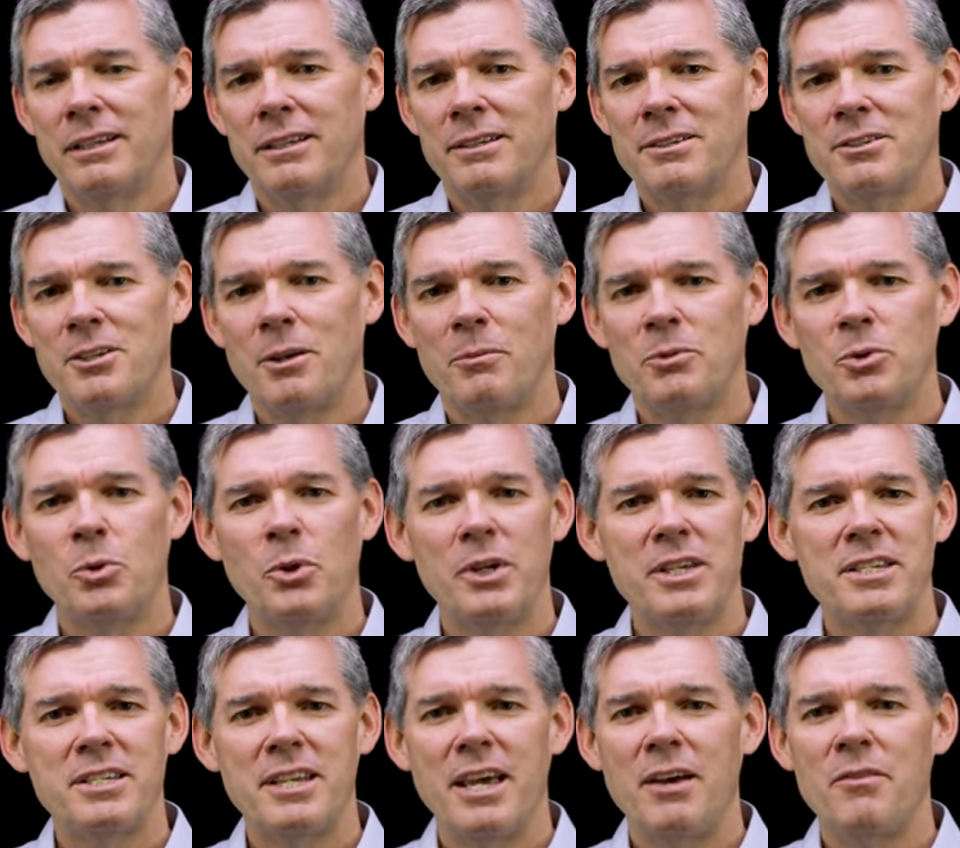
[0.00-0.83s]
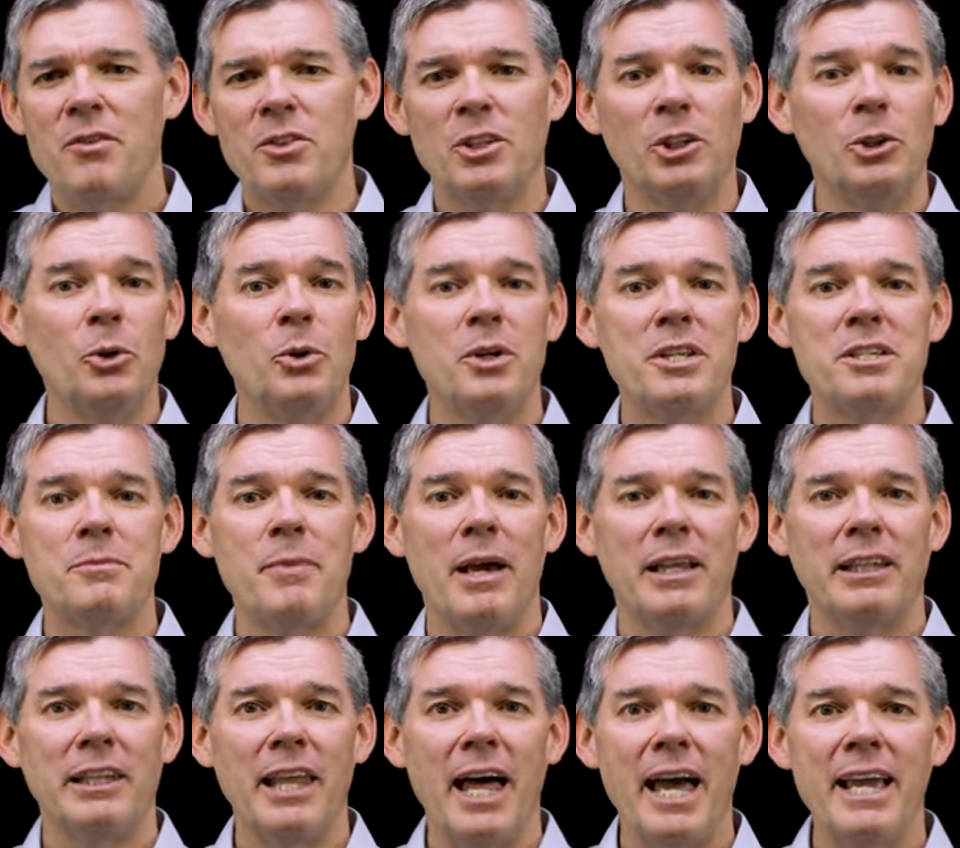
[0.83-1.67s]
Uh, Psalm 27, the Lord is
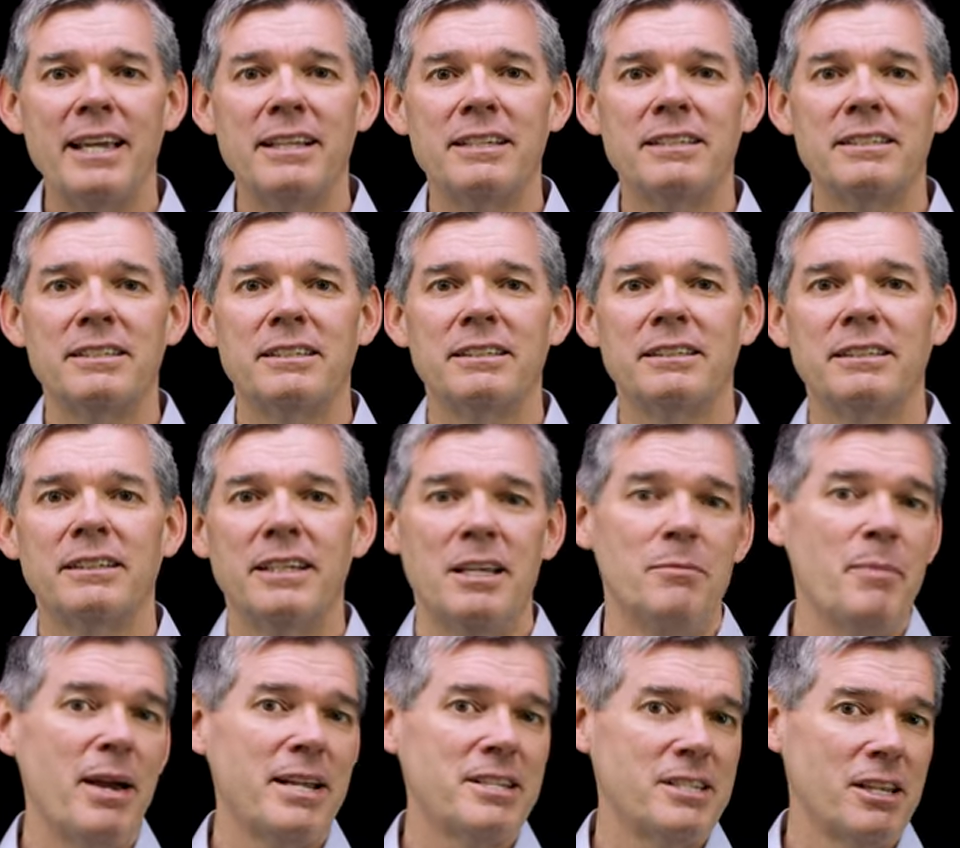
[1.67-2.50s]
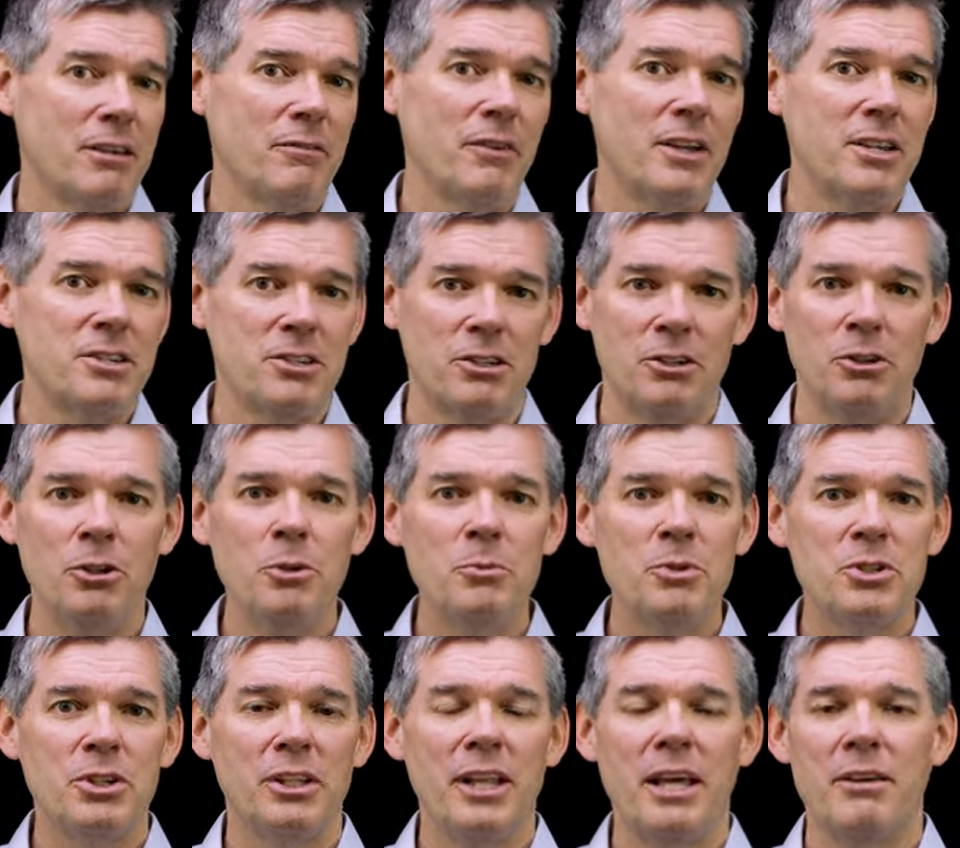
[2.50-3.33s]
my light and my salvation.
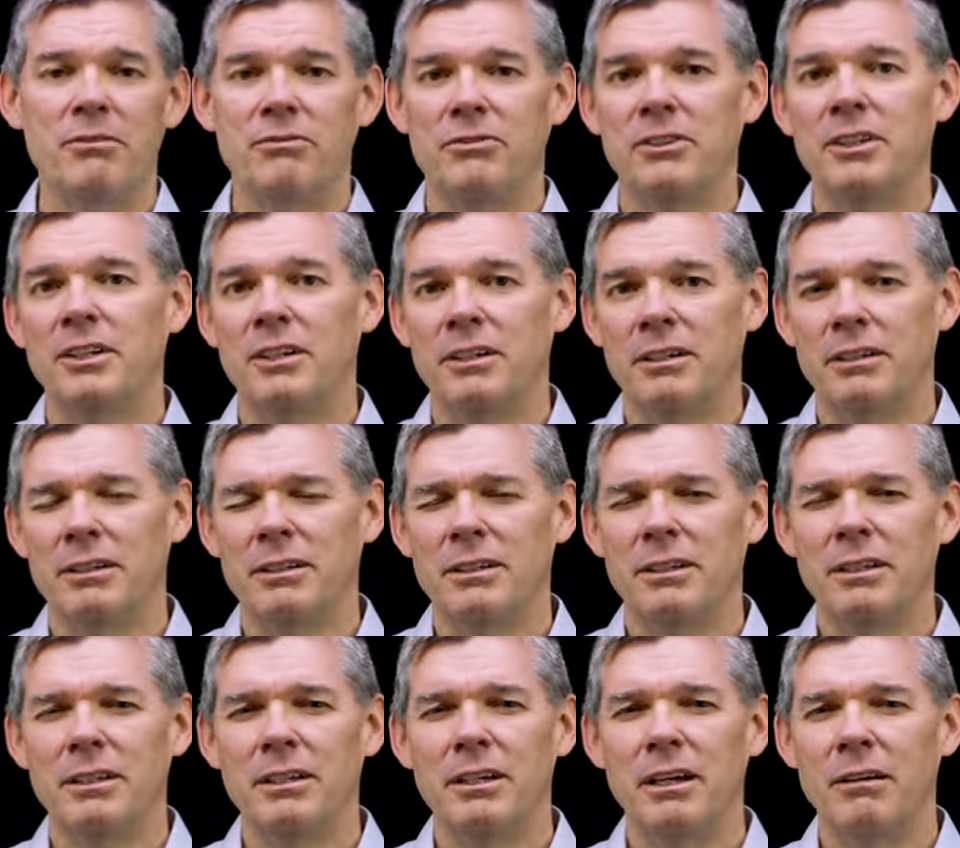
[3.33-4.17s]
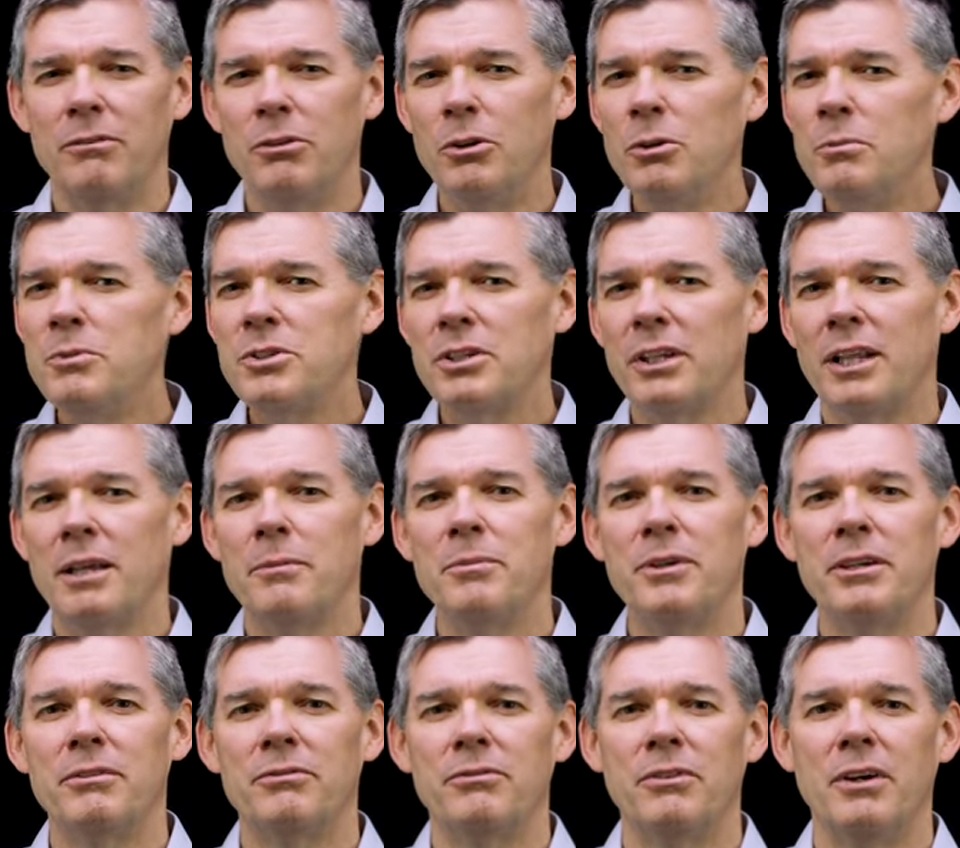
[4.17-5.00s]
Whom shall I fear? Of whom shall I
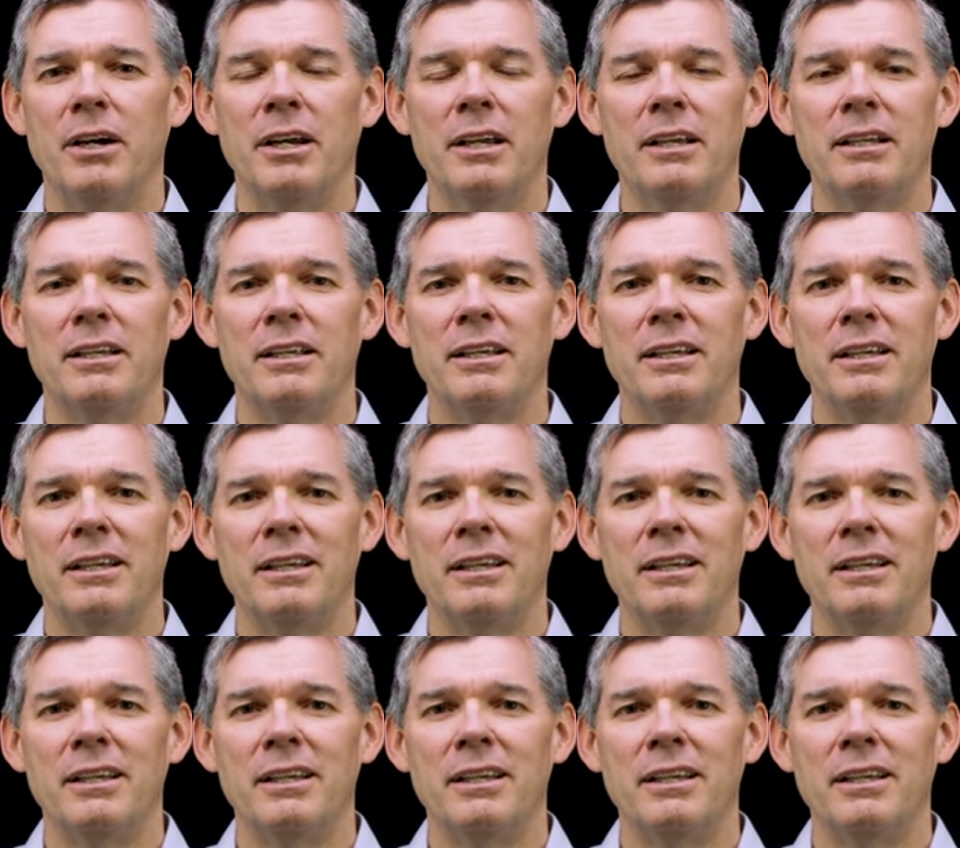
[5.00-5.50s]
be afraid?